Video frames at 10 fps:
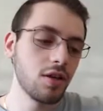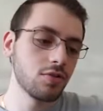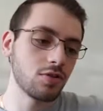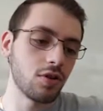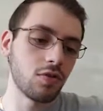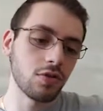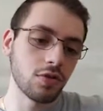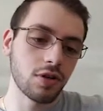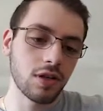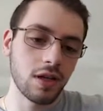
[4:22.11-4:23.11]
So you're
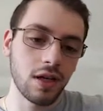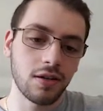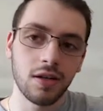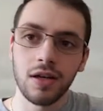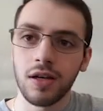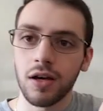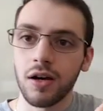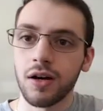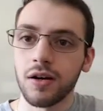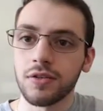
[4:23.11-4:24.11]
going to get
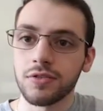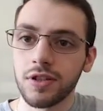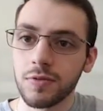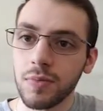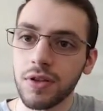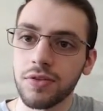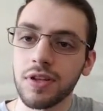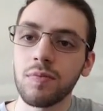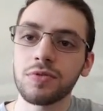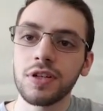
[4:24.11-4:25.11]
6 months
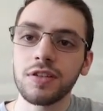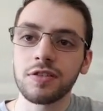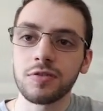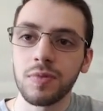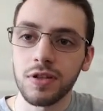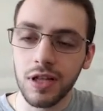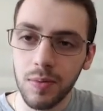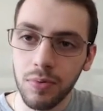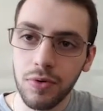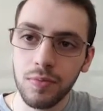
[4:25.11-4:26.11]
7%, 6 months
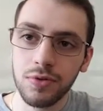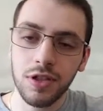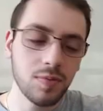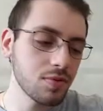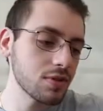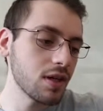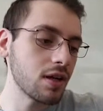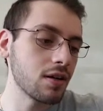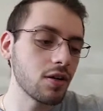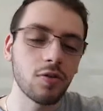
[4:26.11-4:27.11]
9.6%, and
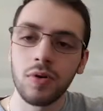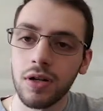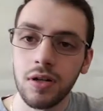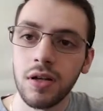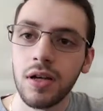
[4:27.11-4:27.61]
another one